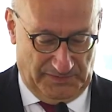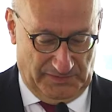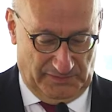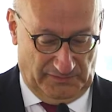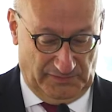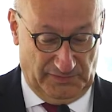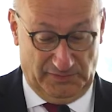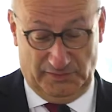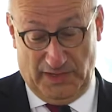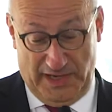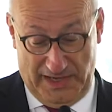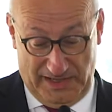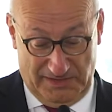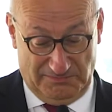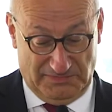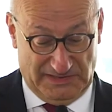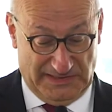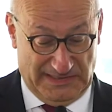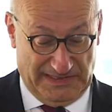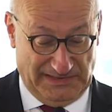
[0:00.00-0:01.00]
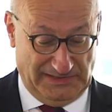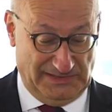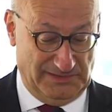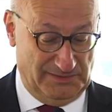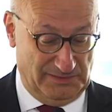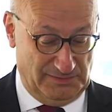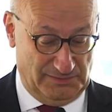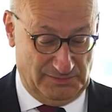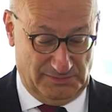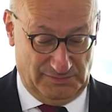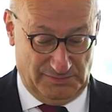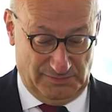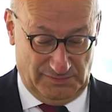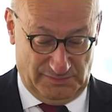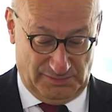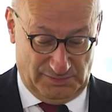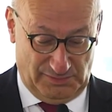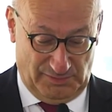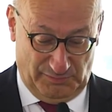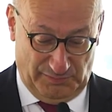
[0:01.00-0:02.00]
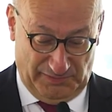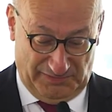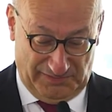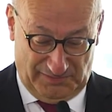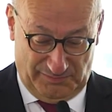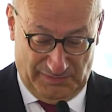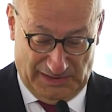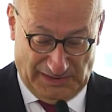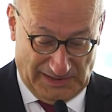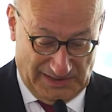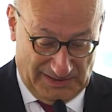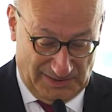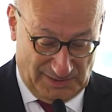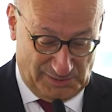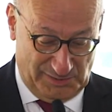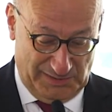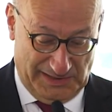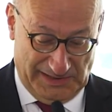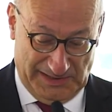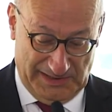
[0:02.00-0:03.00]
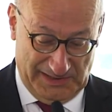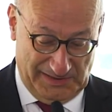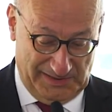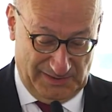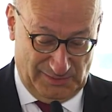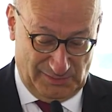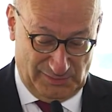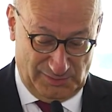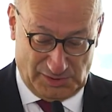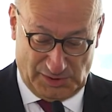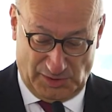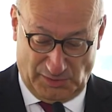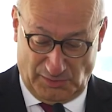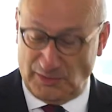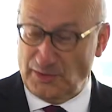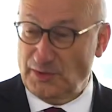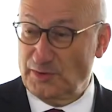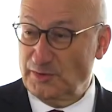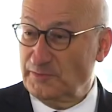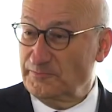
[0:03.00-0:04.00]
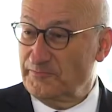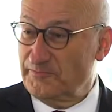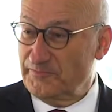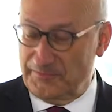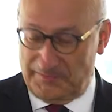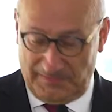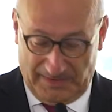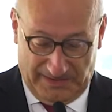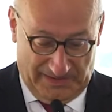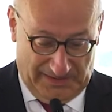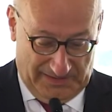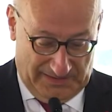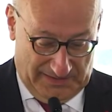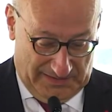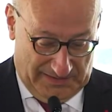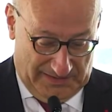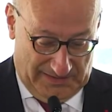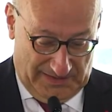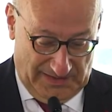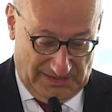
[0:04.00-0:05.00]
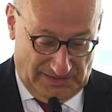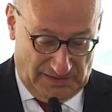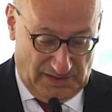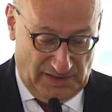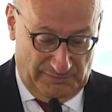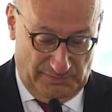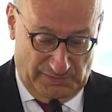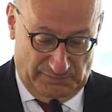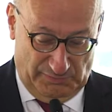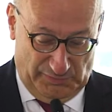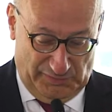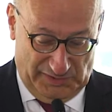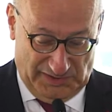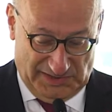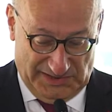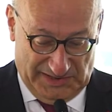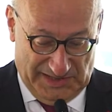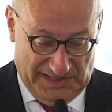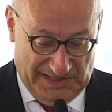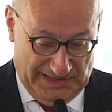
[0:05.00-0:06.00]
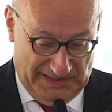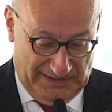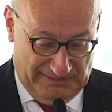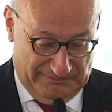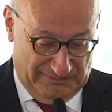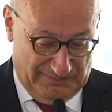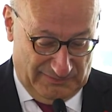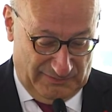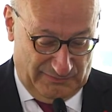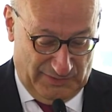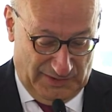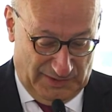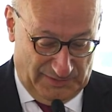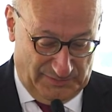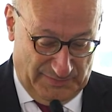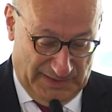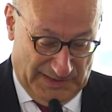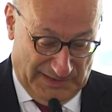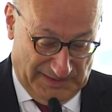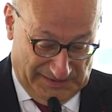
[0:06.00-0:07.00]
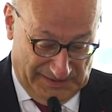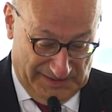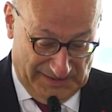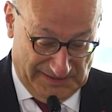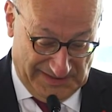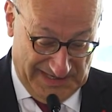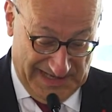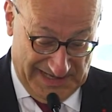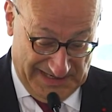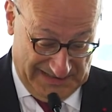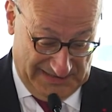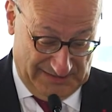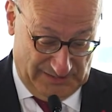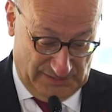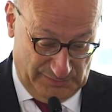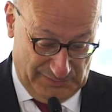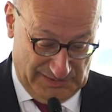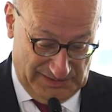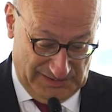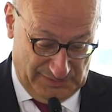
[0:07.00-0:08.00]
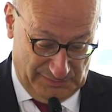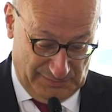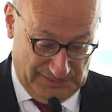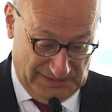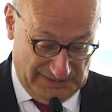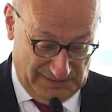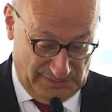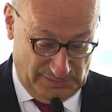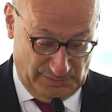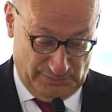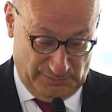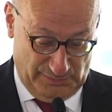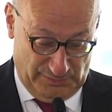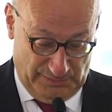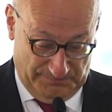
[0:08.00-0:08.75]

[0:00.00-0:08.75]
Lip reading: So I am delighted to represent my country here and to join you in commemorating High-Level World Malaria Day 2022.